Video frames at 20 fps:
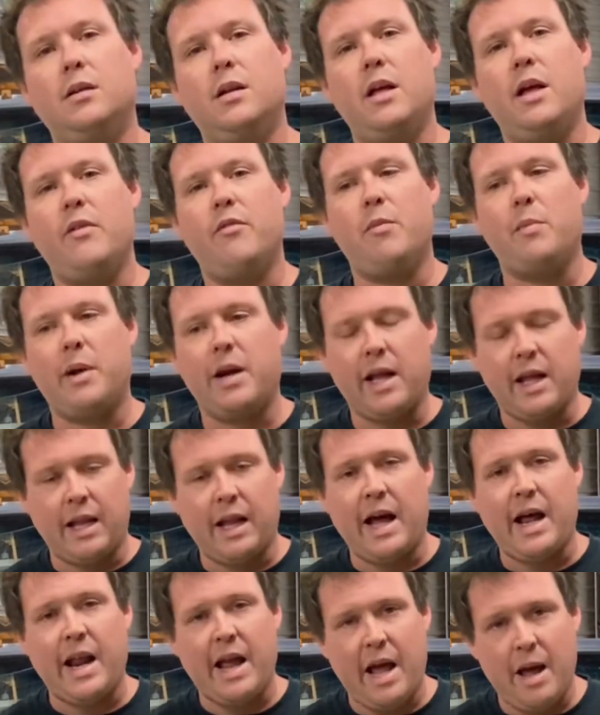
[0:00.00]
everybody a
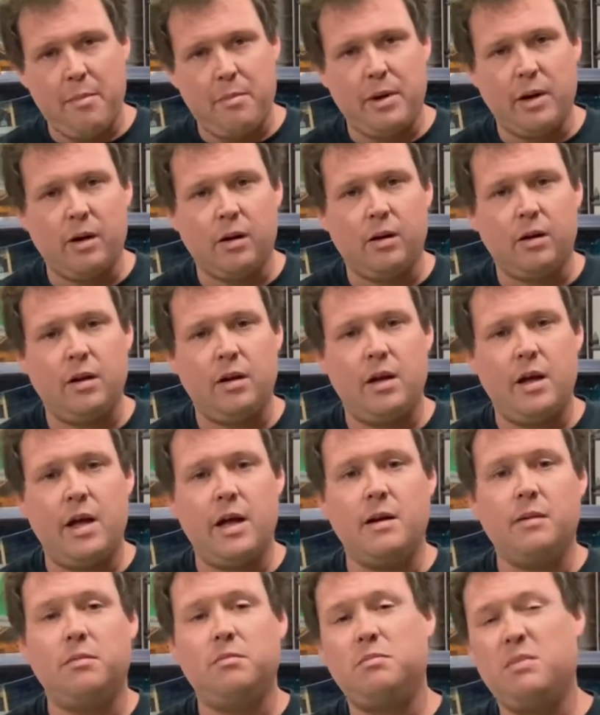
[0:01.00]
lot happier, and